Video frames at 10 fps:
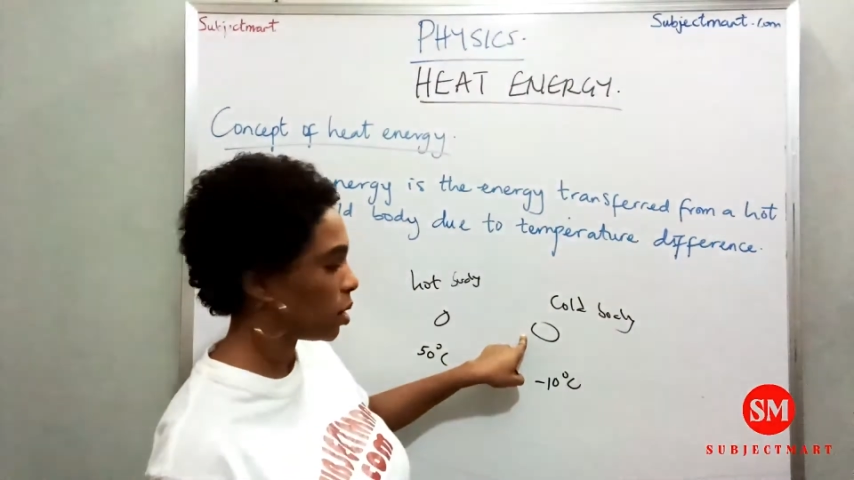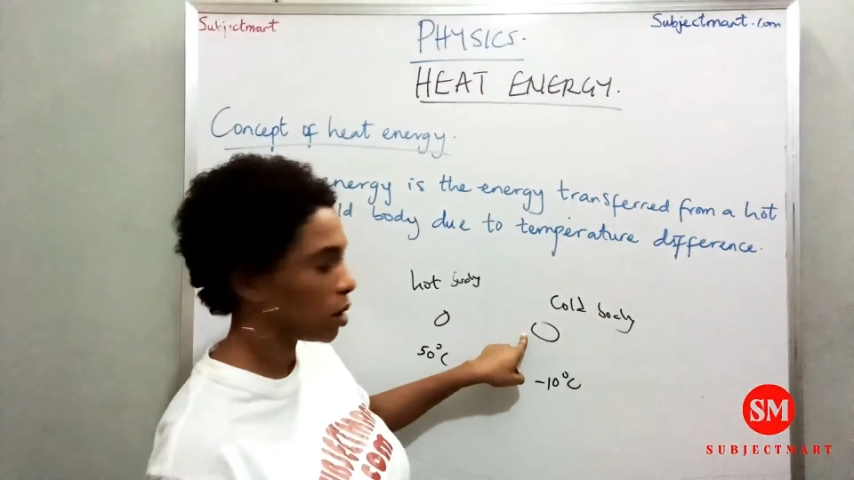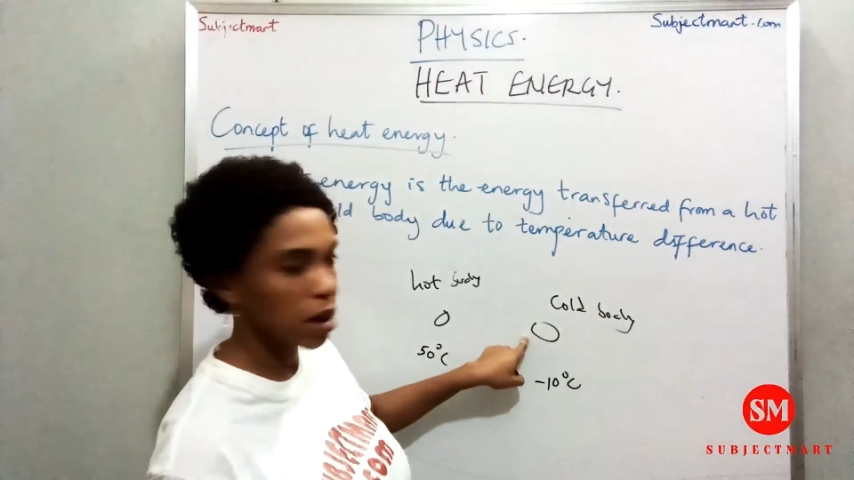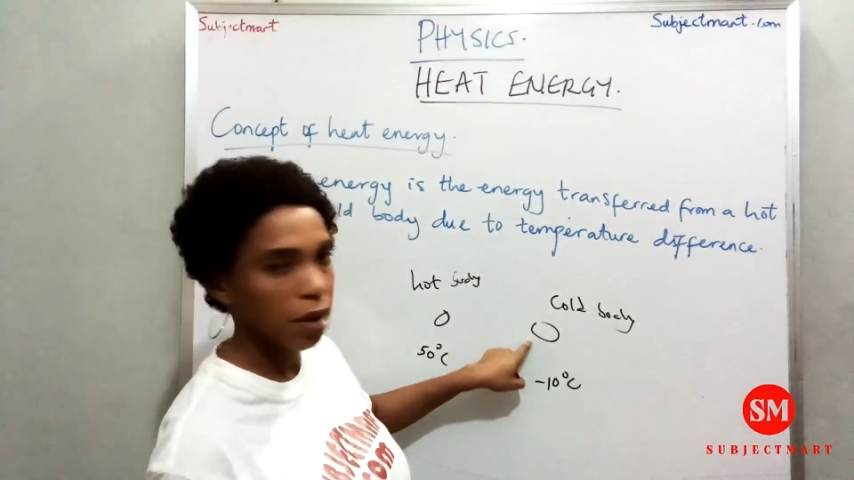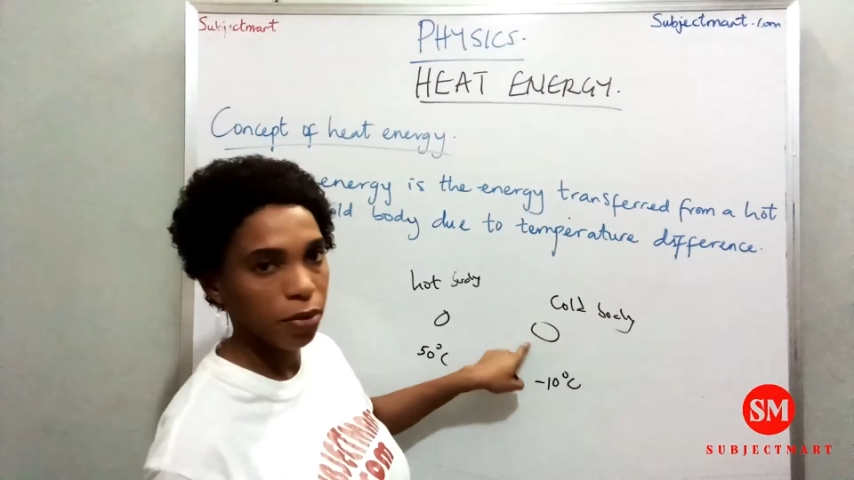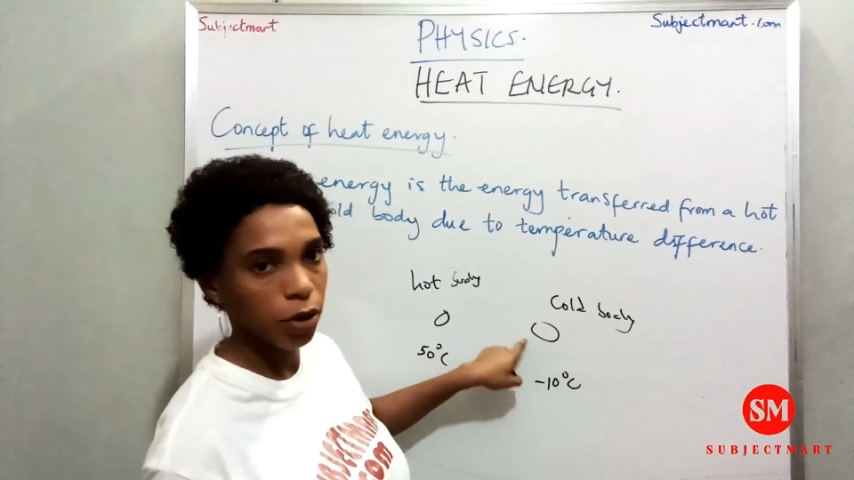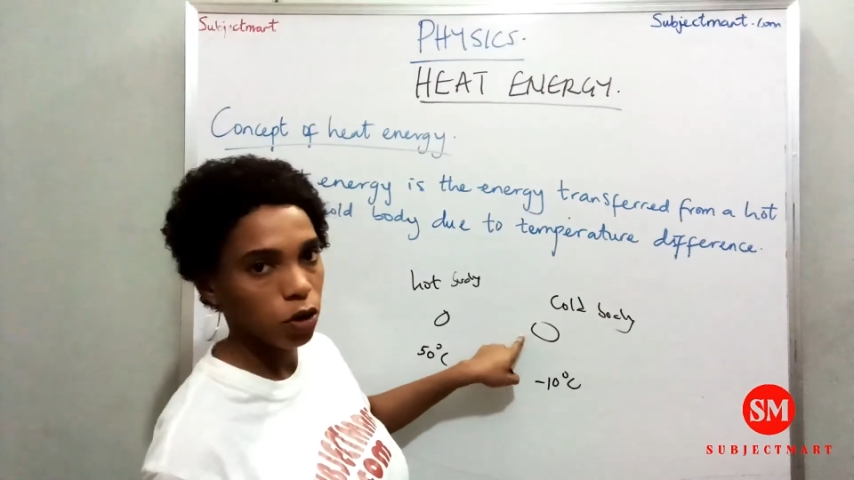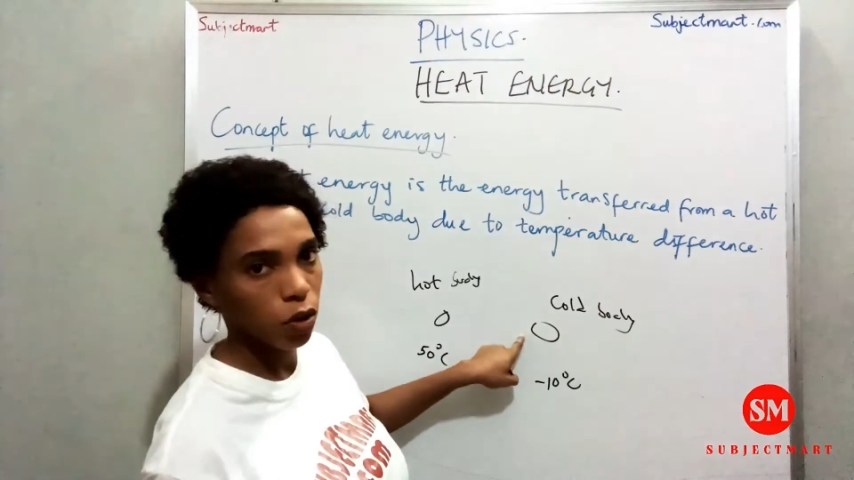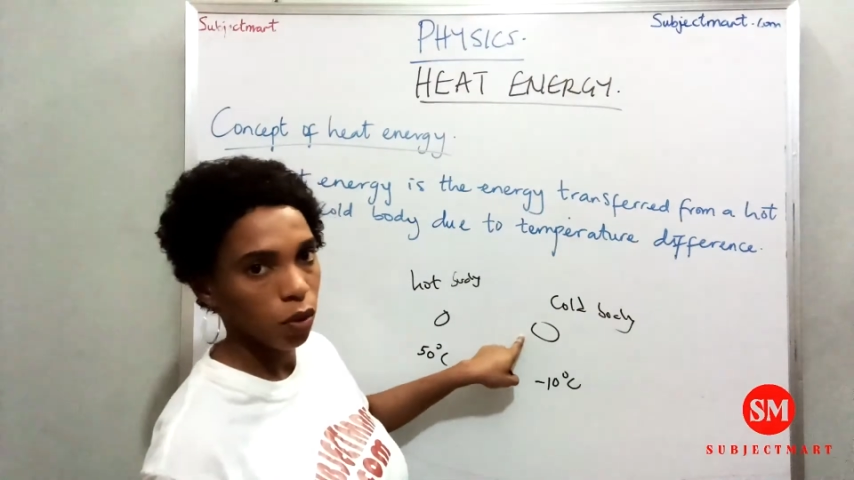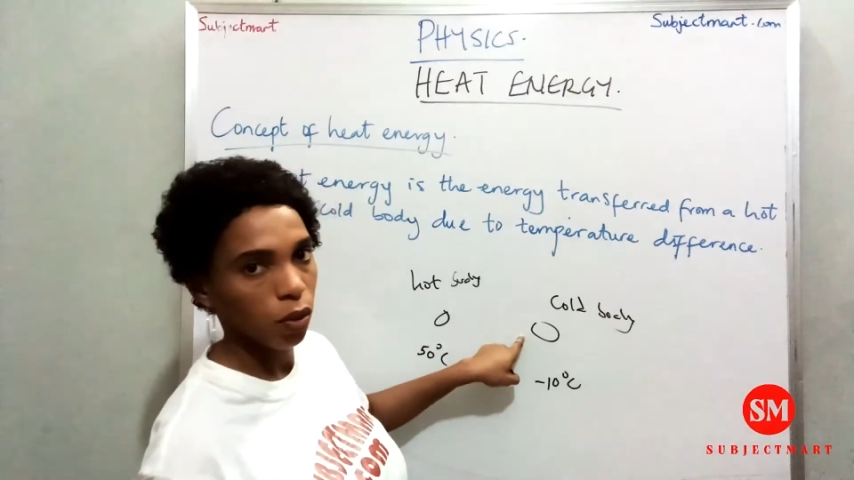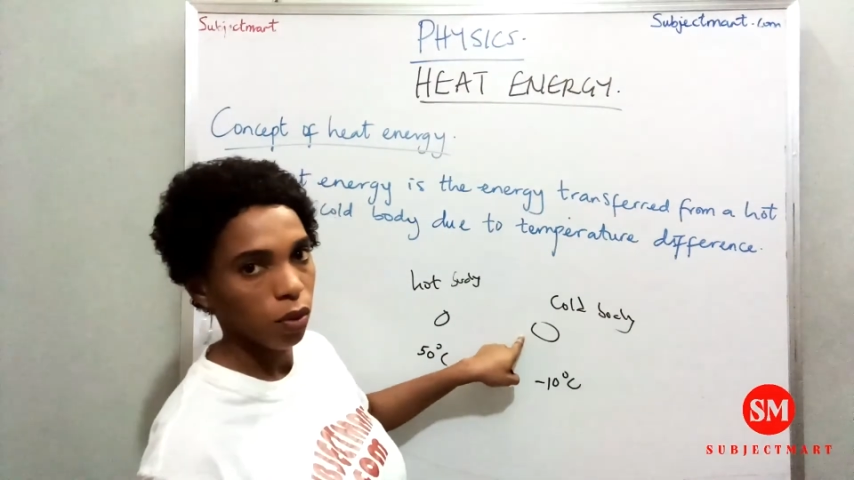in temperature.